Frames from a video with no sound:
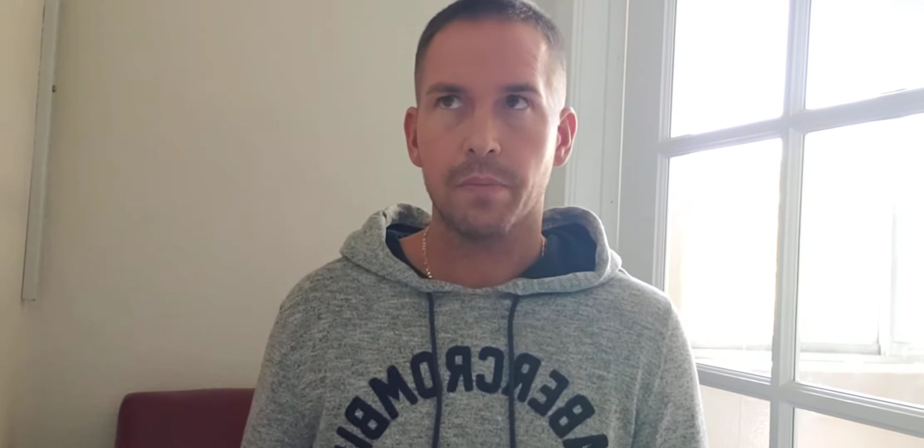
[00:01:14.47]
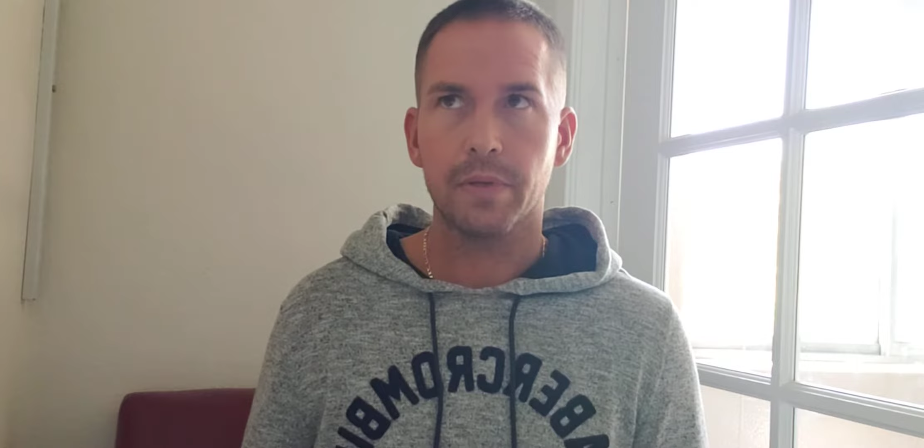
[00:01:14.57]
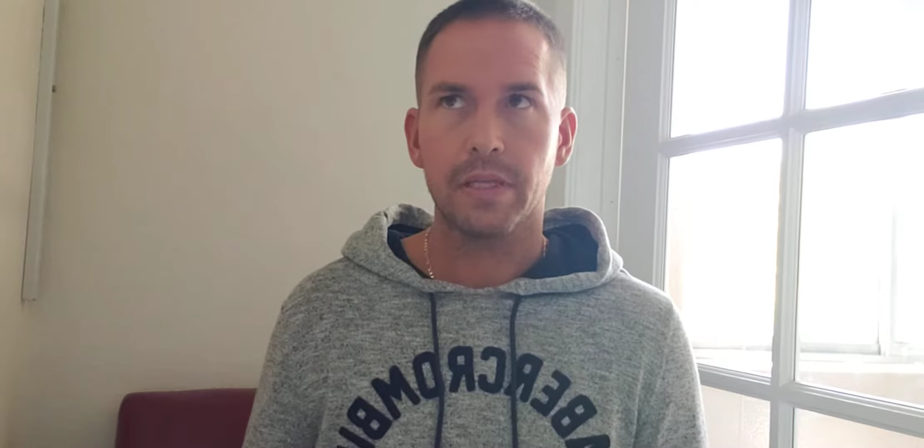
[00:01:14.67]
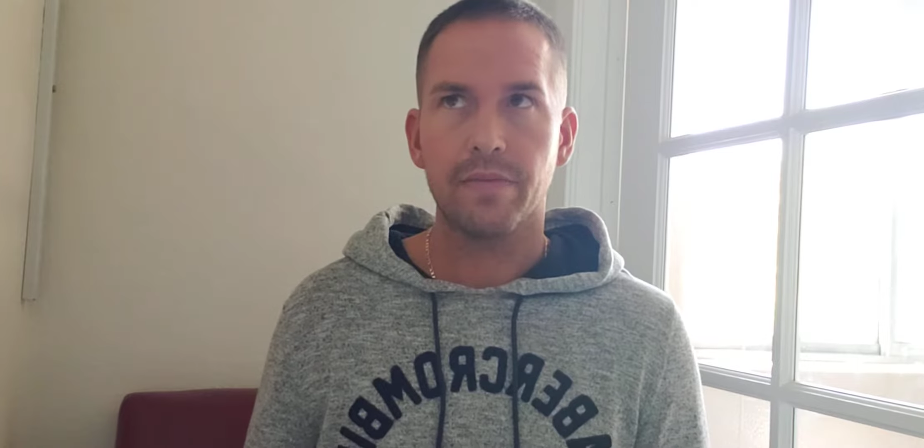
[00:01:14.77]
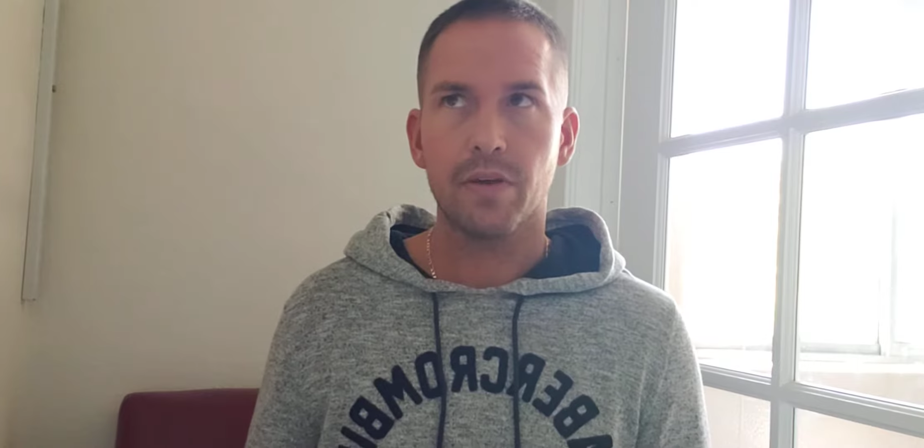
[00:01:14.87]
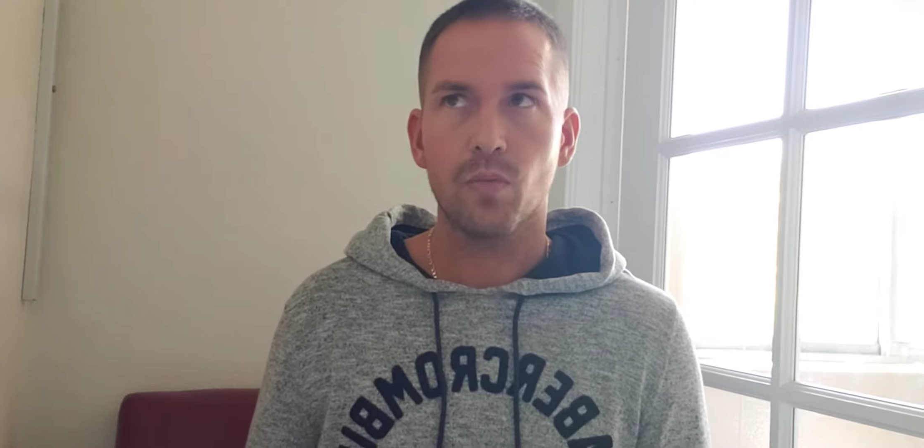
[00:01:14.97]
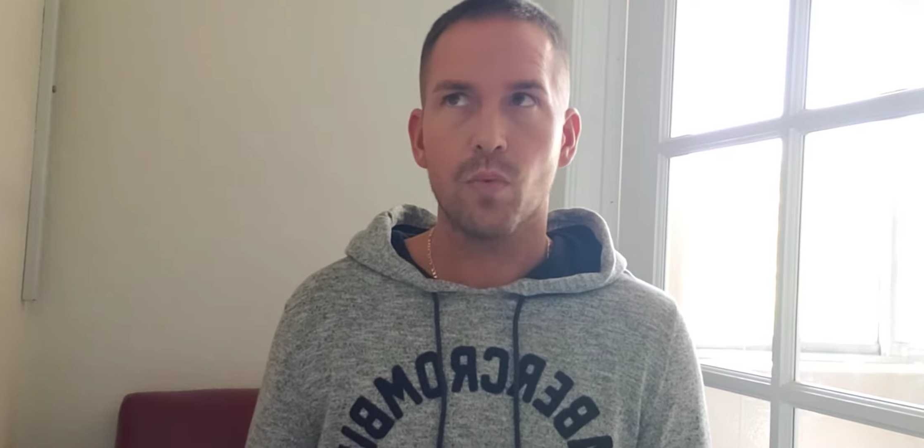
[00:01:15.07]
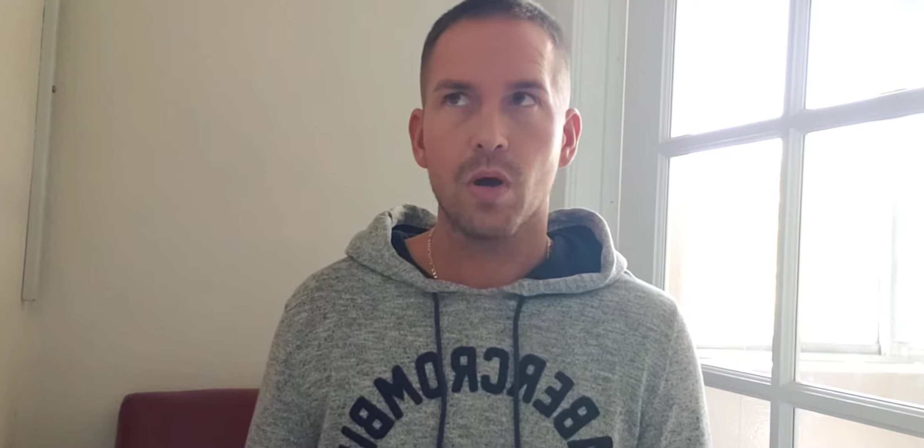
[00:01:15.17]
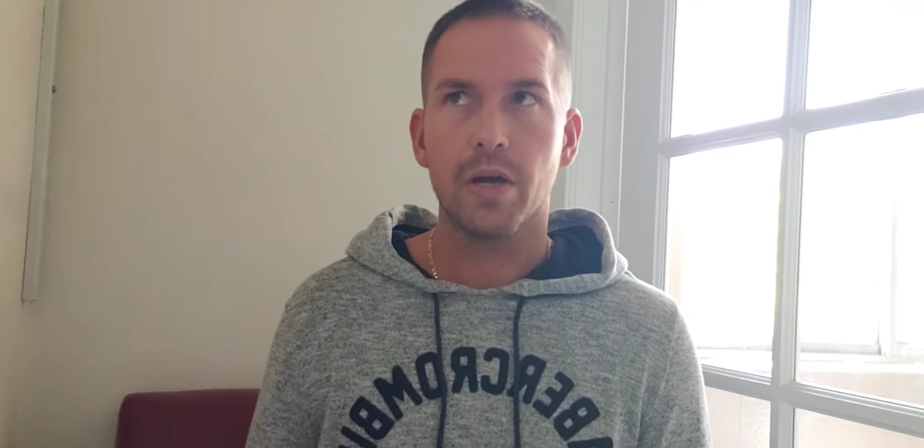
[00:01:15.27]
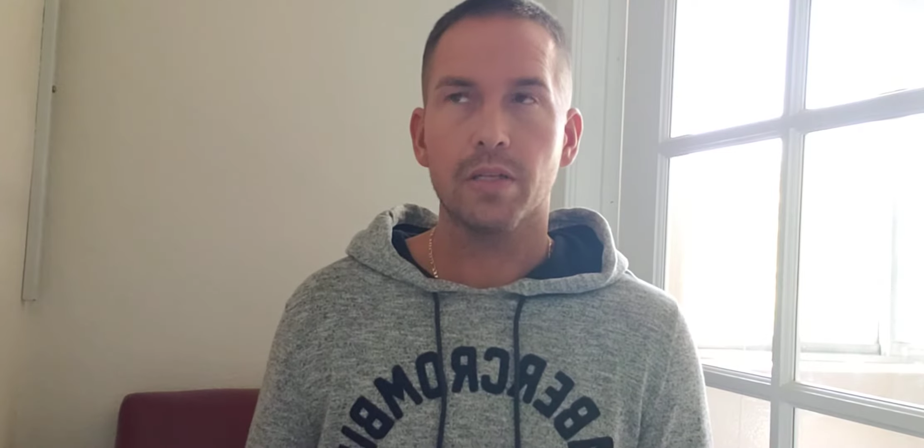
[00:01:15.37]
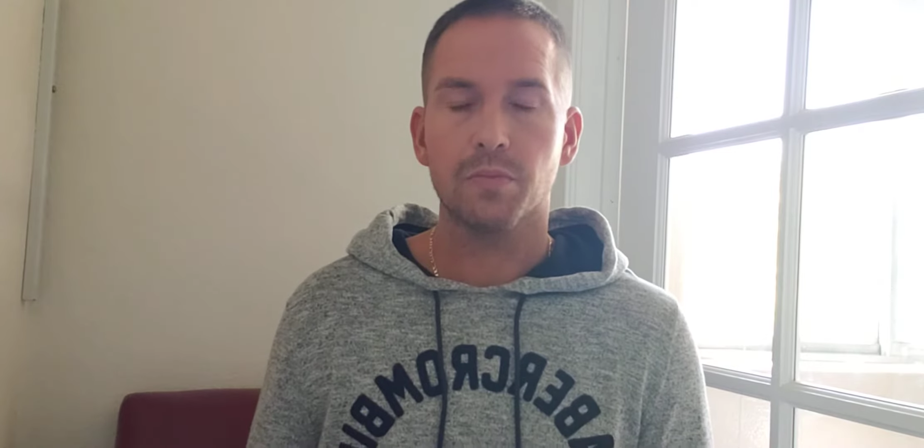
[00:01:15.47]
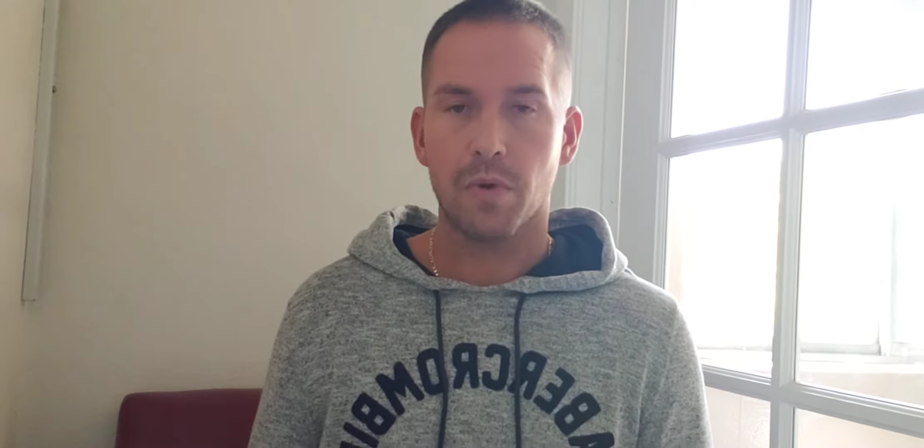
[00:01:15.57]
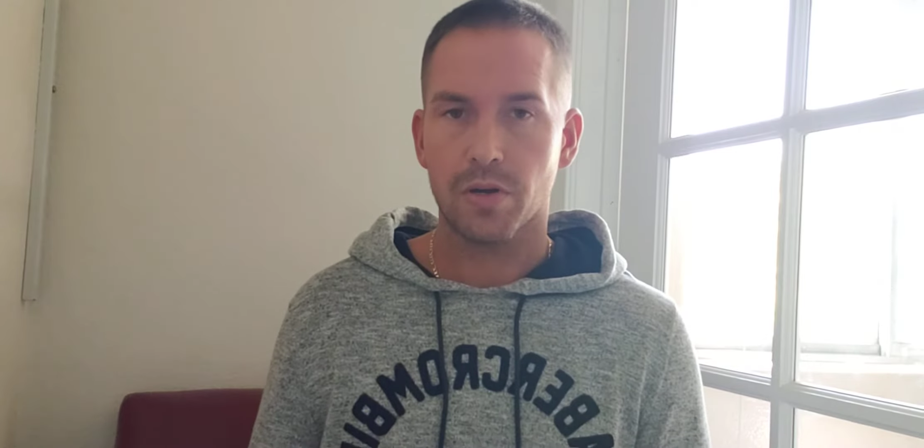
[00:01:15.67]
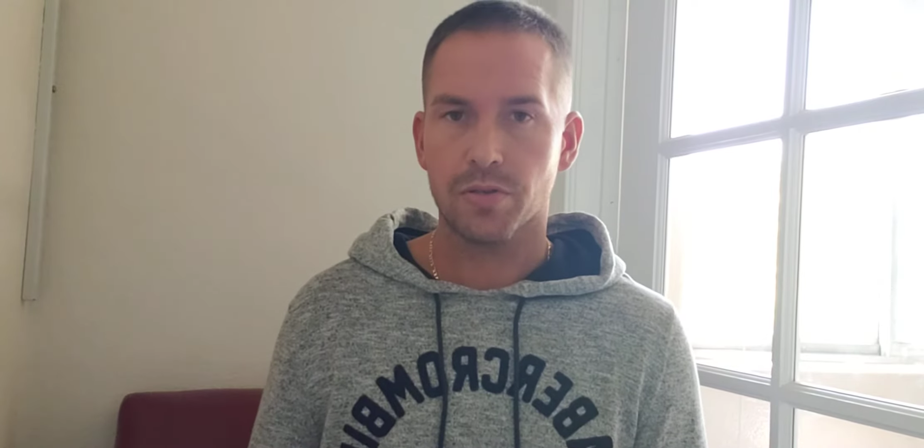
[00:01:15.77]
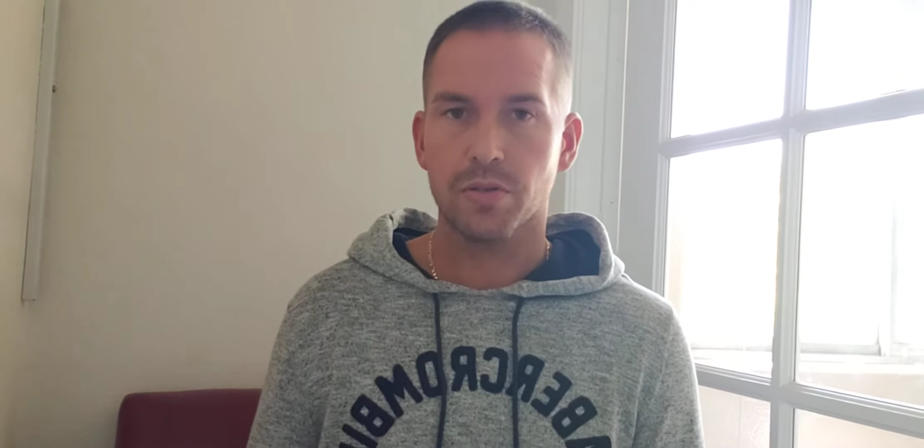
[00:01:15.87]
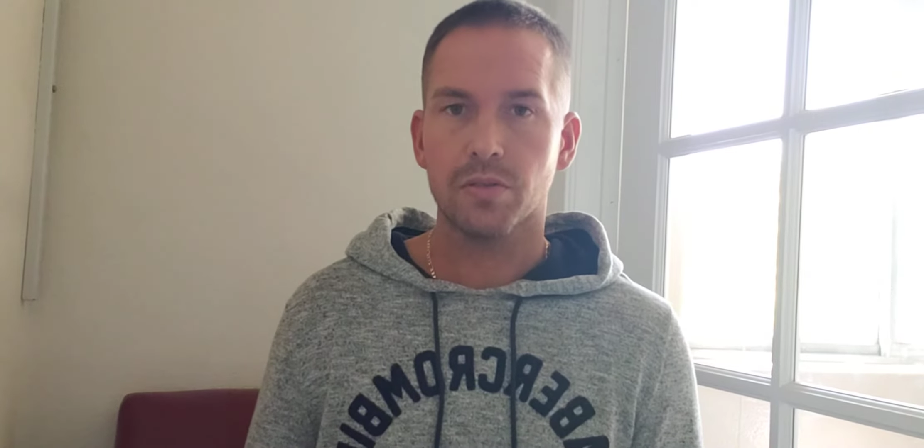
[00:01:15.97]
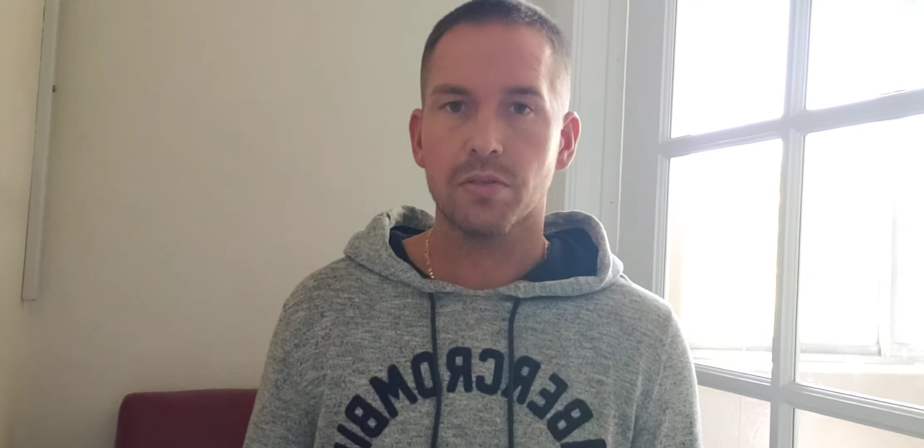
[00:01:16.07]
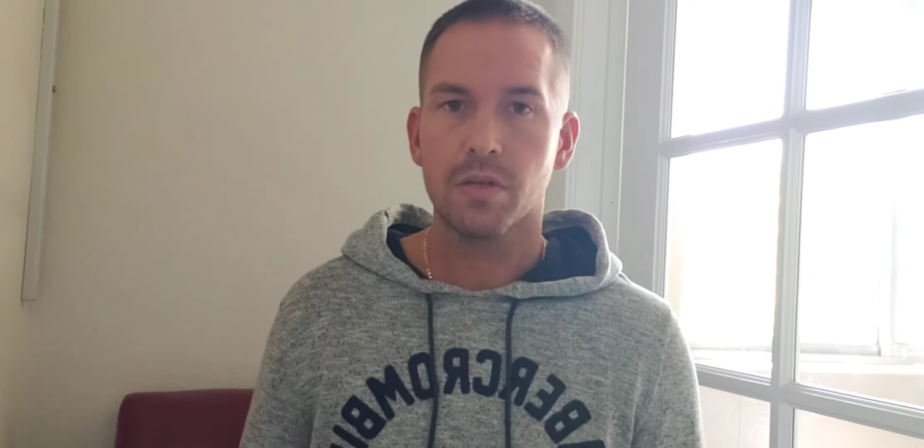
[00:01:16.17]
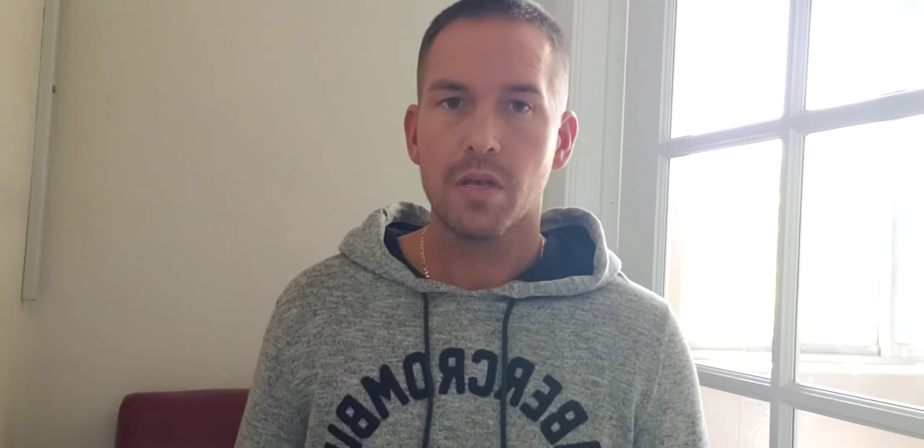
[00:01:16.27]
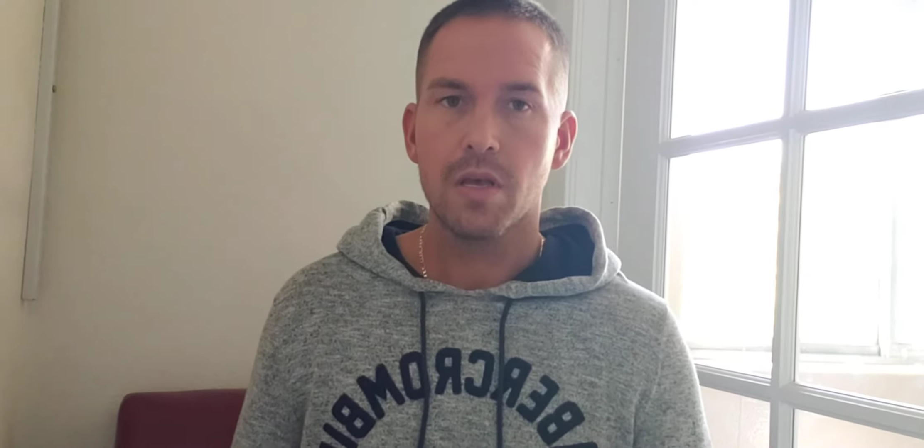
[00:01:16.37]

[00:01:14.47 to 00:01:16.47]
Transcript: believe it was Marshall's